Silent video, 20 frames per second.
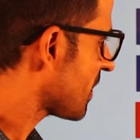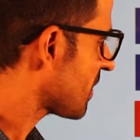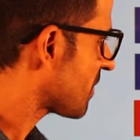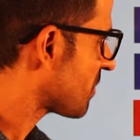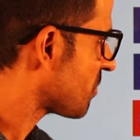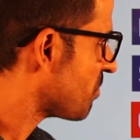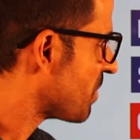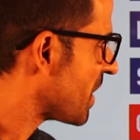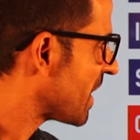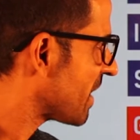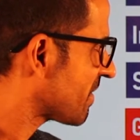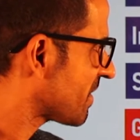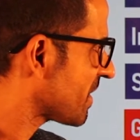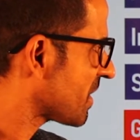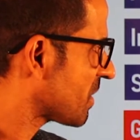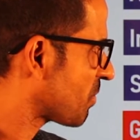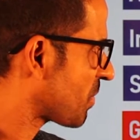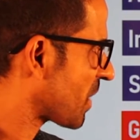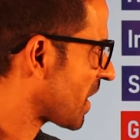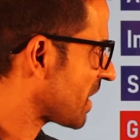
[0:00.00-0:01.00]
is
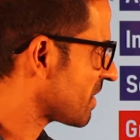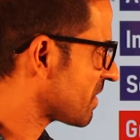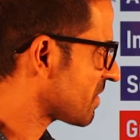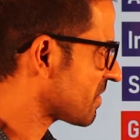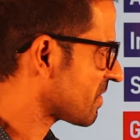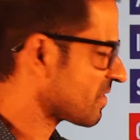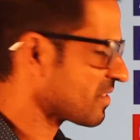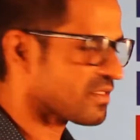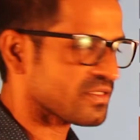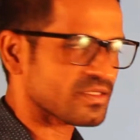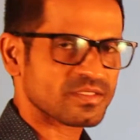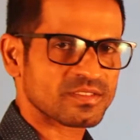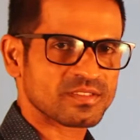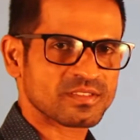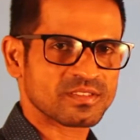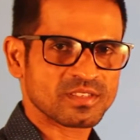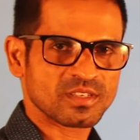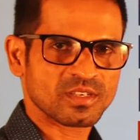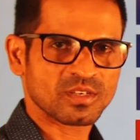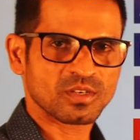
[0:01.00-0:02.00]
basic
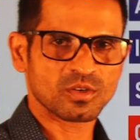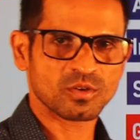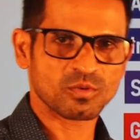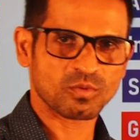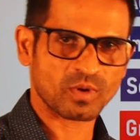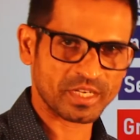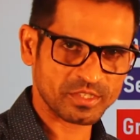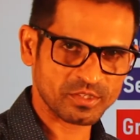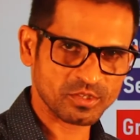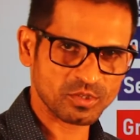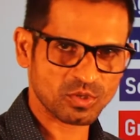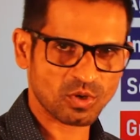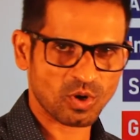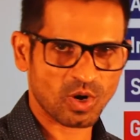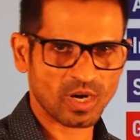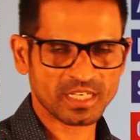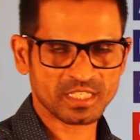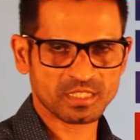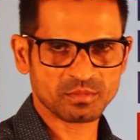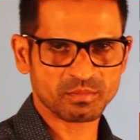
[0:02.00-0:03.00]
price. Why do you
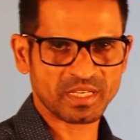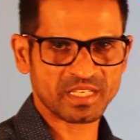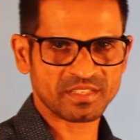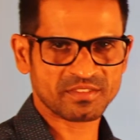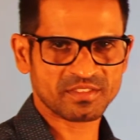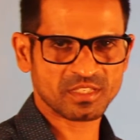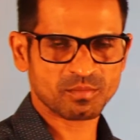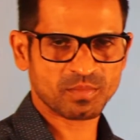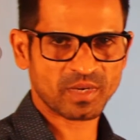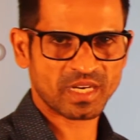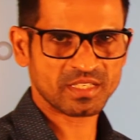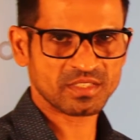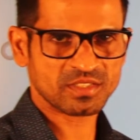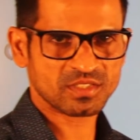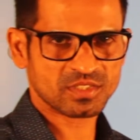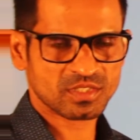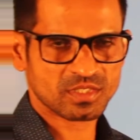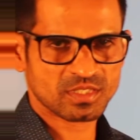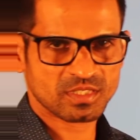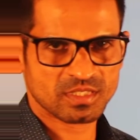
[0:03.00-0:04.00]
call it basic
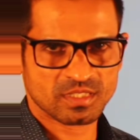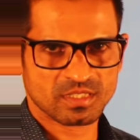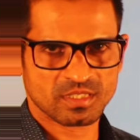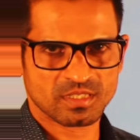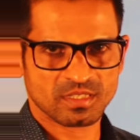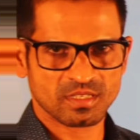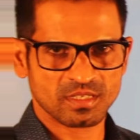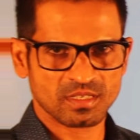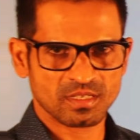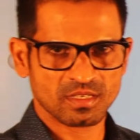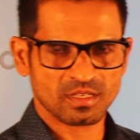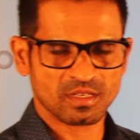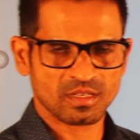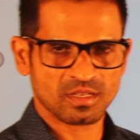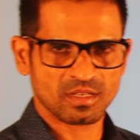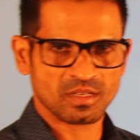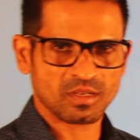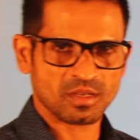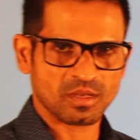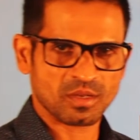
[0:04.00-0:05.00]
price?
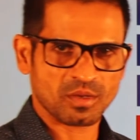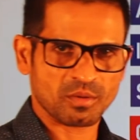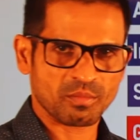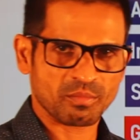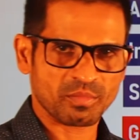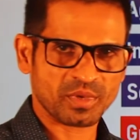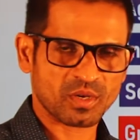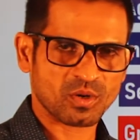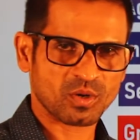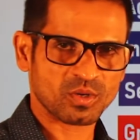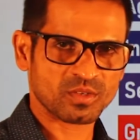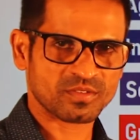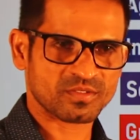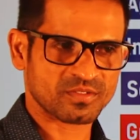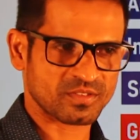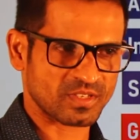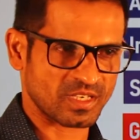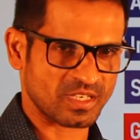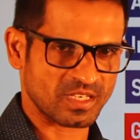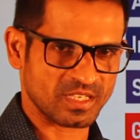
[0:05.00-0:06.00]

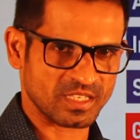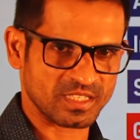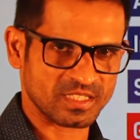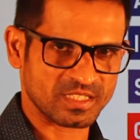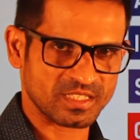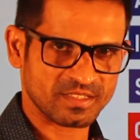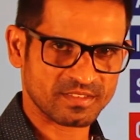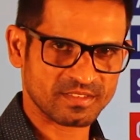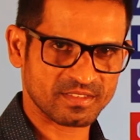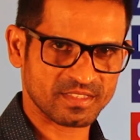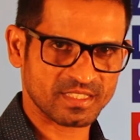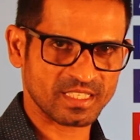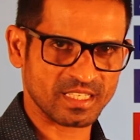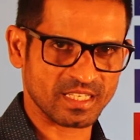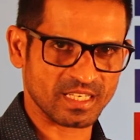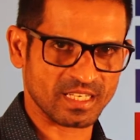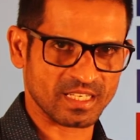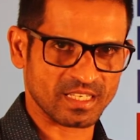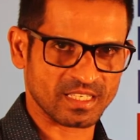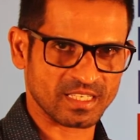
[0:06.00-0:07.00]
Because
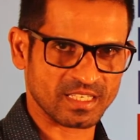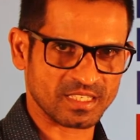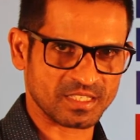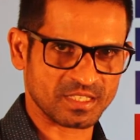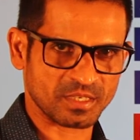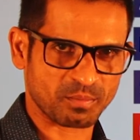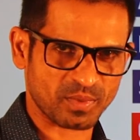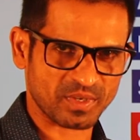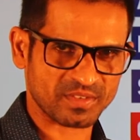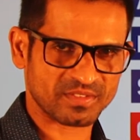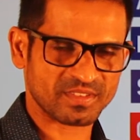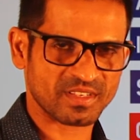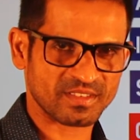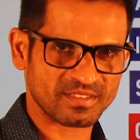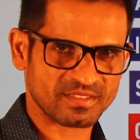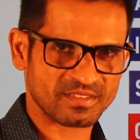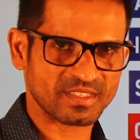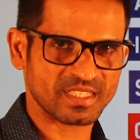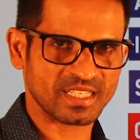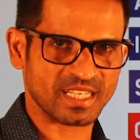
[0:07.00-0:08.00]
it
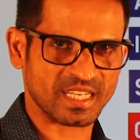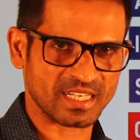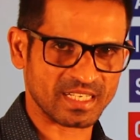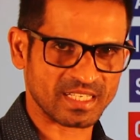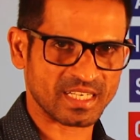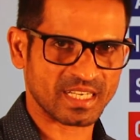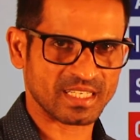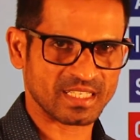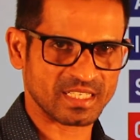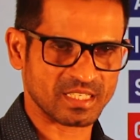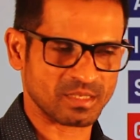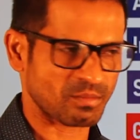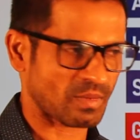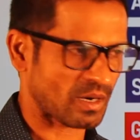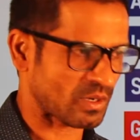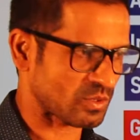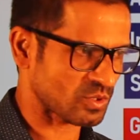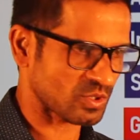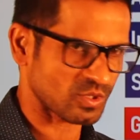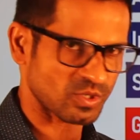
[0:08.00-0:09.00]
represents the entire
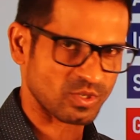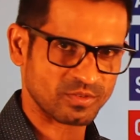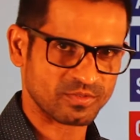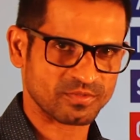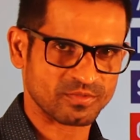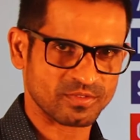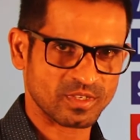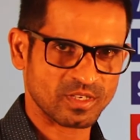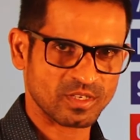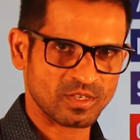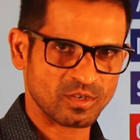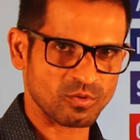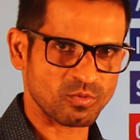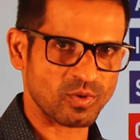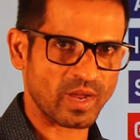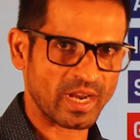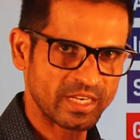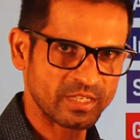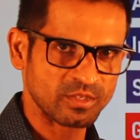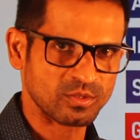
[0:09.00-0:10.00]
amount of
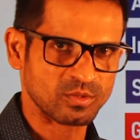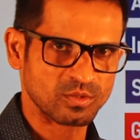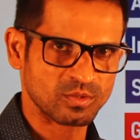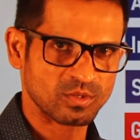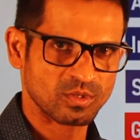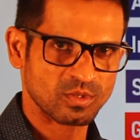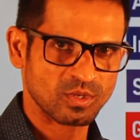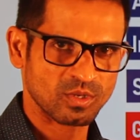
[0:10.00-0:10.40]
value